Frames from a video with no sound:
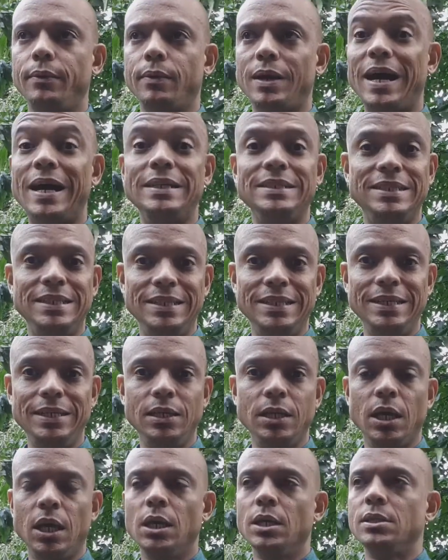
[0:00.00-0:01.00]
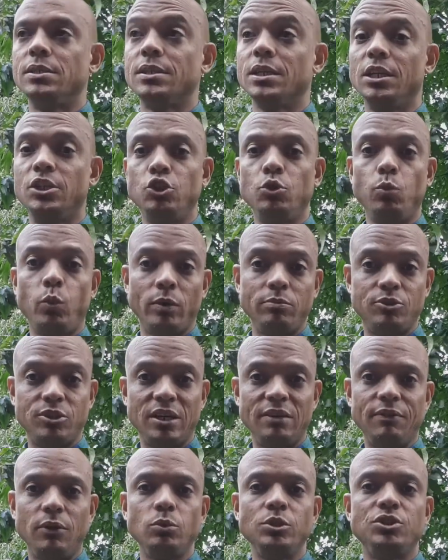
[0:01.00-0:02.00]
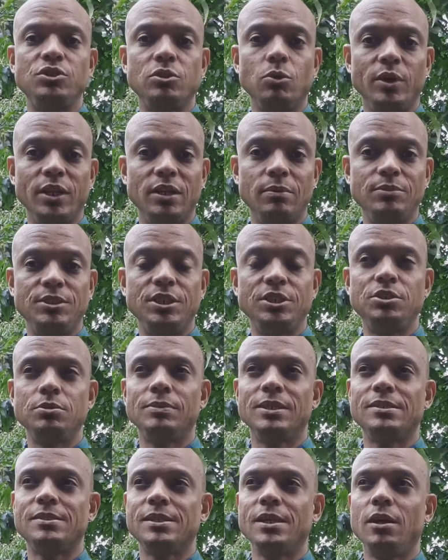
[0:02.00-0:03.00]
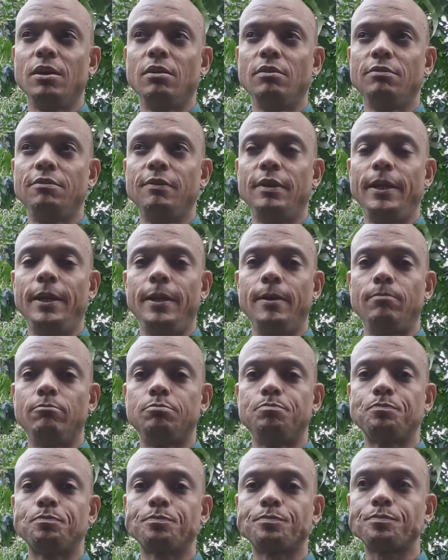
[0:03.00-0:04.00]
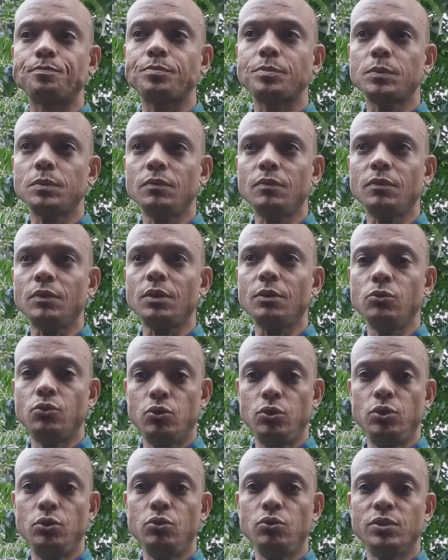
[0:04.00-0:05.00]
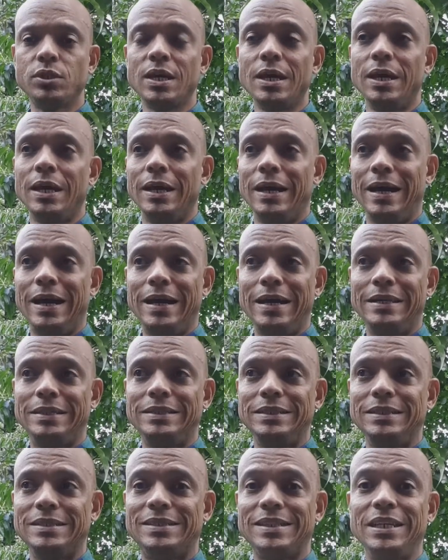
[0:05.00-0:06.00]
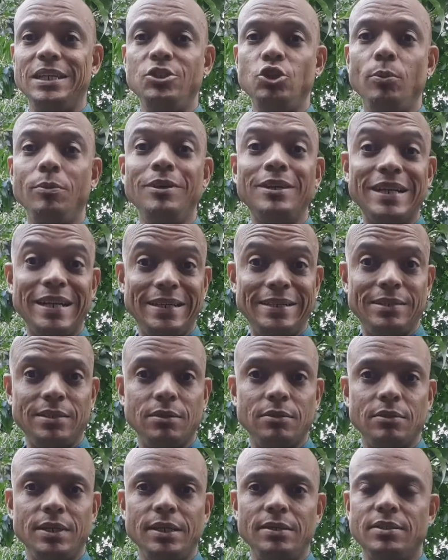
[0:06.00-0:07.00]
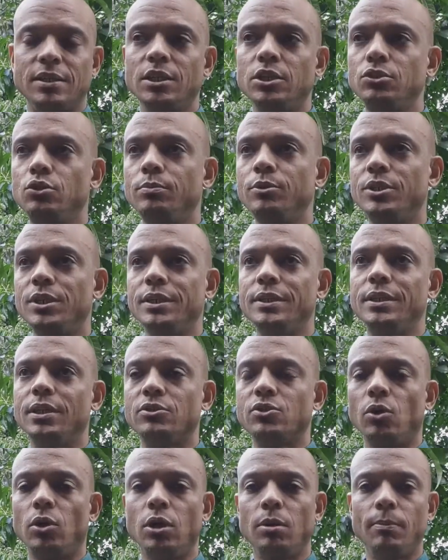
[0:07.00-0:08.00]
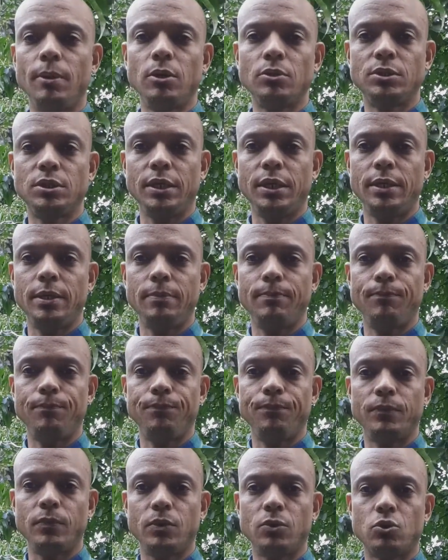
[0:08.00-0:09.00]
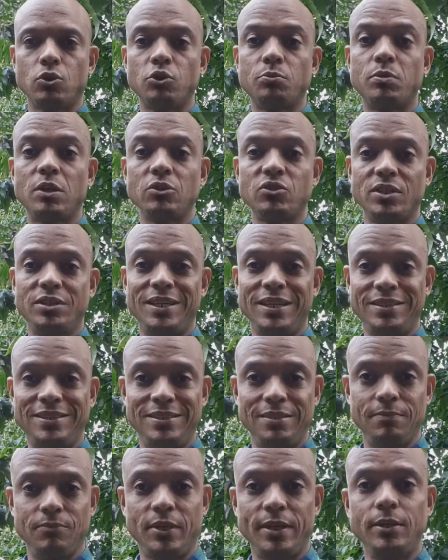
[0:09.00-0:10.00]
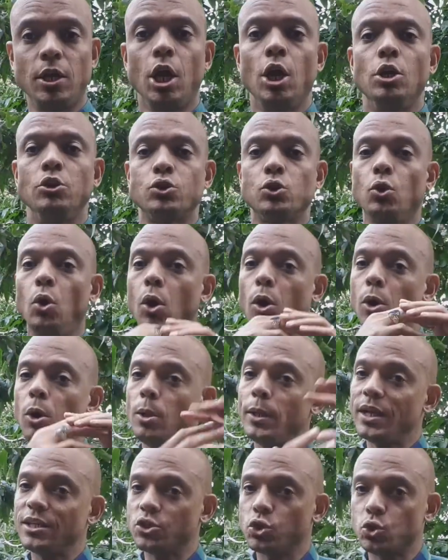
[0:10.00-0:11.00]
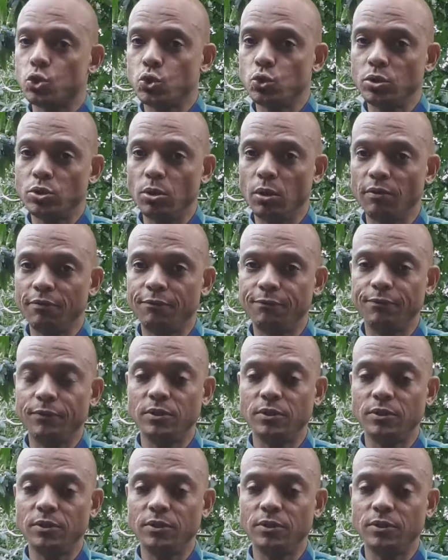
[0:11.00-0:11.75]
IDE, Selenium Webdriver, which is the one I'm teaching myself to use, and Selenium Grid, right? Selenium Grid now is all about cross-browser testing, right? So all that suite of